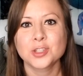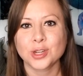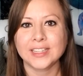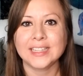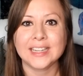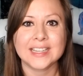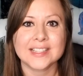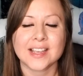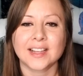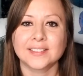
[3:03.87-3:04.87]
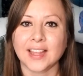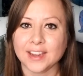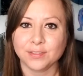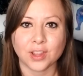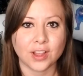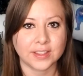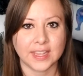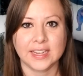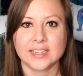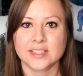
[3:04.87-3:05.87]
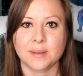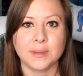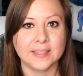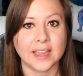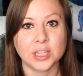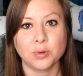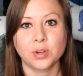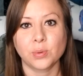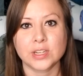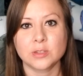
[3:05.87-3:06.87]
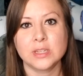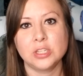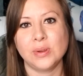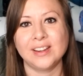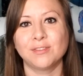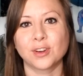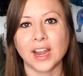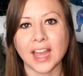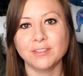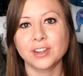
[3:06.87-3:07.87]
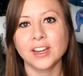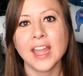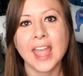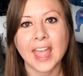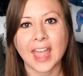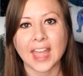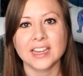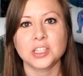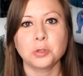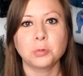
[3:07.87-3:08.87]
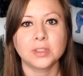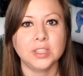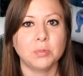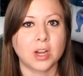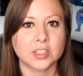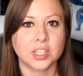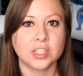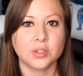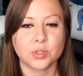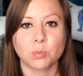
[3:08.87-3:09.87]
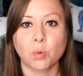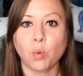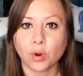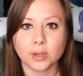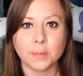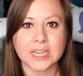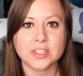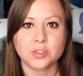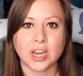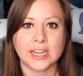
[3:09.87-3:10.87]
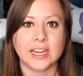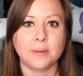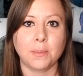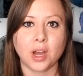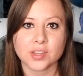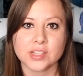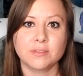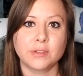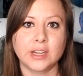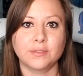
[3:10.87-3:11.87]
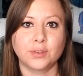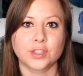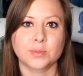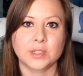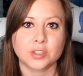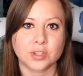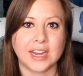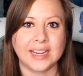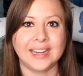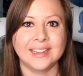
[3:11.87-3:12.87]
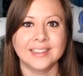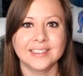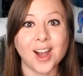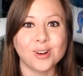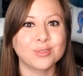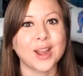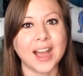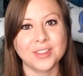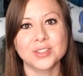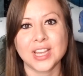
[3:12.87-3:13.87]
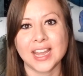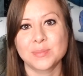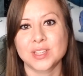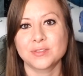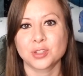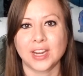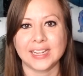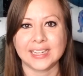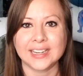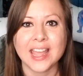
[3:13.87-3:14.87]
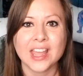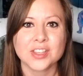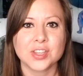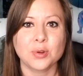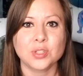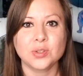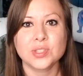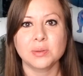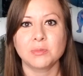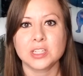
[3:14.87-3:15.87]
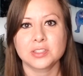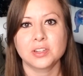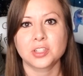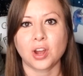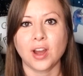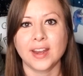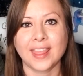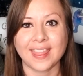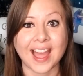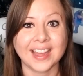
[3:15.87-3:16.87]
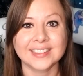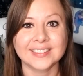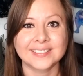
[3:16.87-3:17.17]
Training is a lifelong thing, something that you are going to be doing forever, and you really want to use reward-based training, positive reinforcement training, over other types of training. So do some research on that.